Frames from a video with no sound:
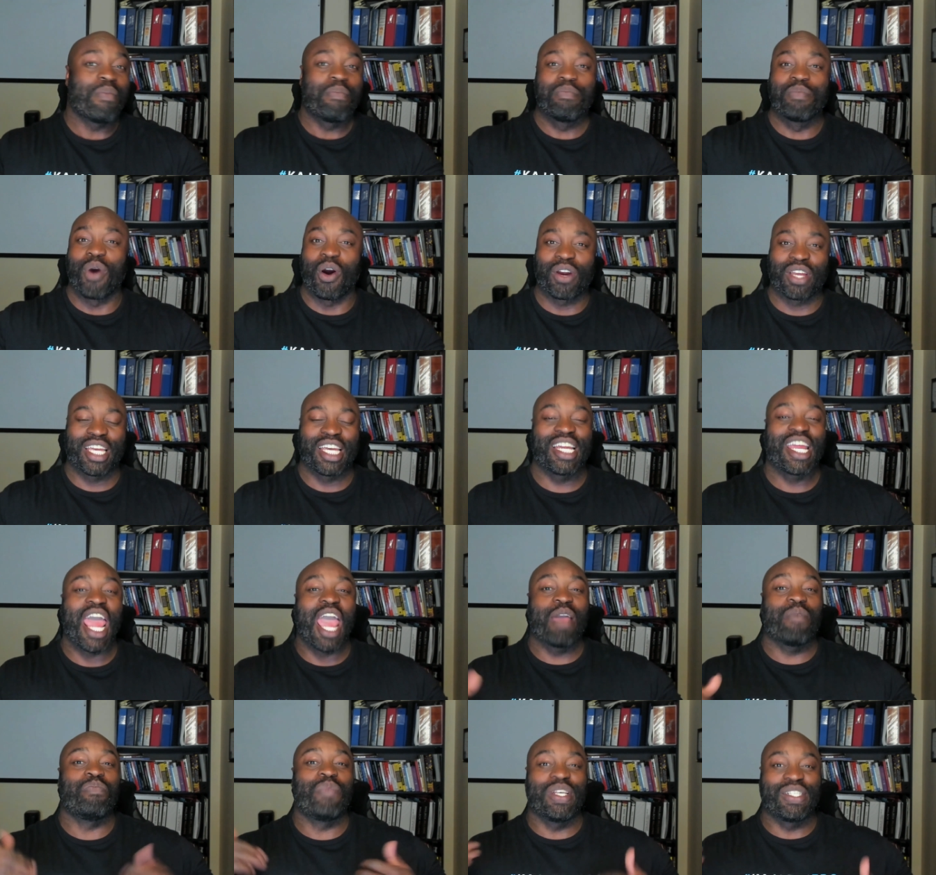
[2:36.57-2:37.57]
market
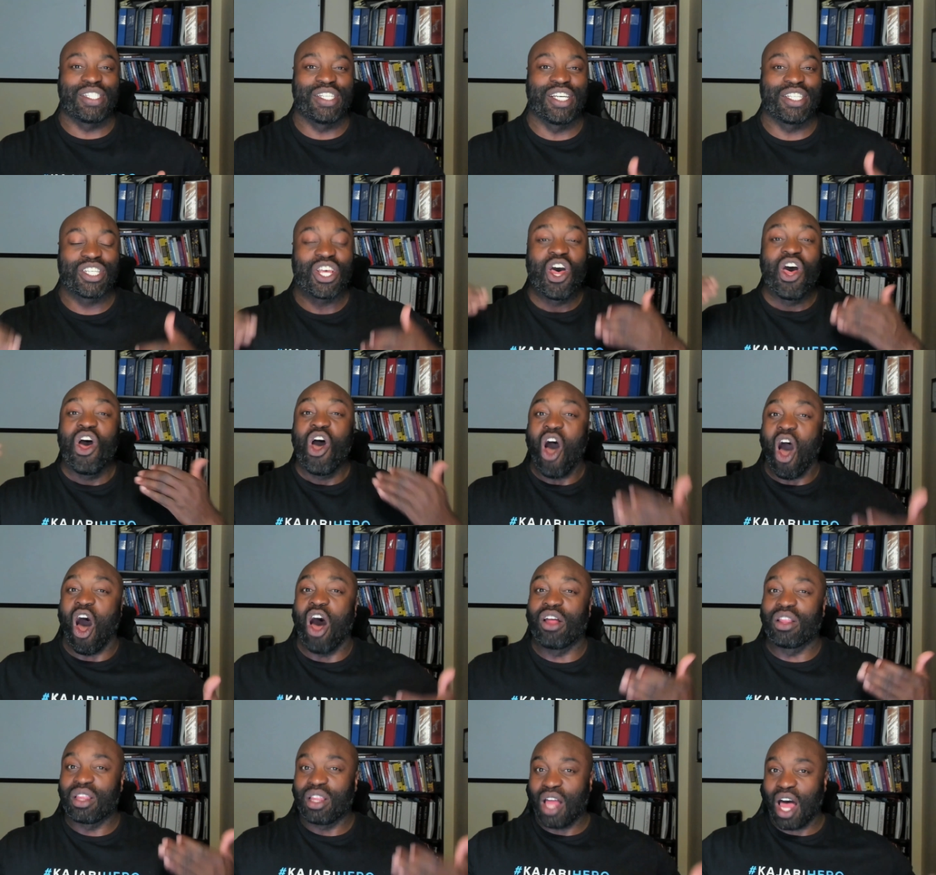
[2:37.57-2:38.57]
a business
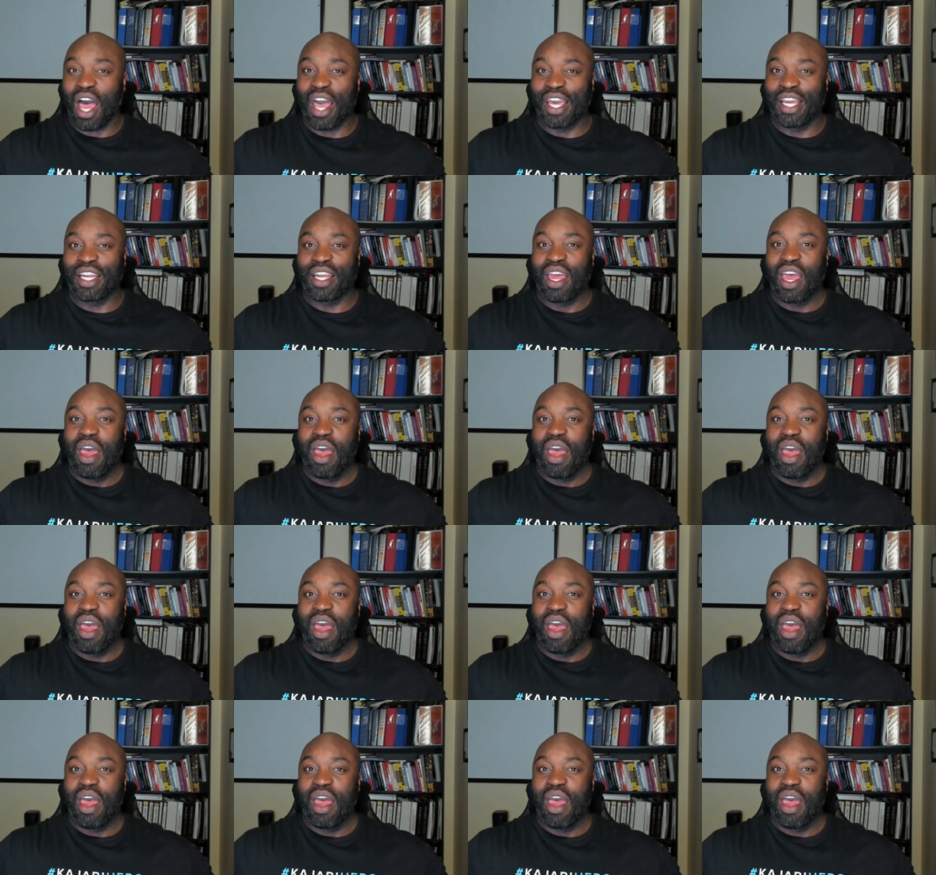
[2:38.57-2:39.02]
online,